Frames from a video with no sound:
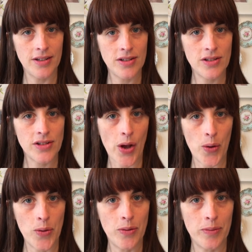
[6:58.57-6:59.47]

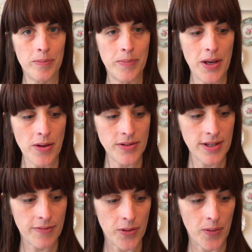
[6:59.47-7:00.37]
so
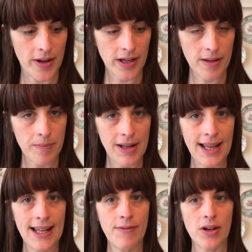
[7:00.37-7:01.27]
beautiful. And I
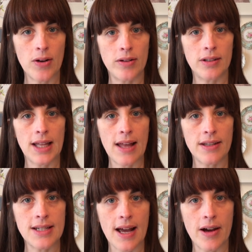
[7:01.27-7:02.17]
completely forgot that the
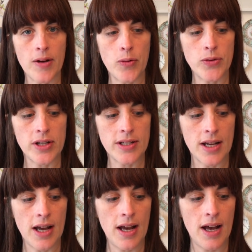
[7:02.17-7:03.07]
other day I ordered
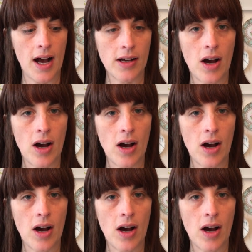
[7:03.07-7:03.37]
a